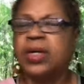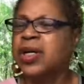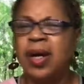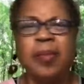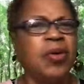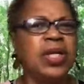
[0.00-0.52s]

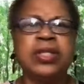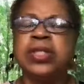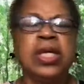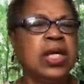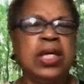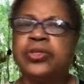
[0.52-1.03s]
Come on, let's
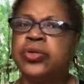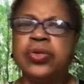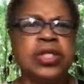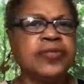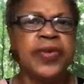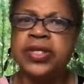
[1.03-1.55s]
do
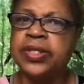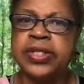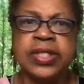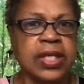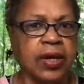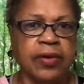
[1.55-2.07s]
this for
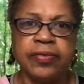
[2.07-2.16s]
yourself.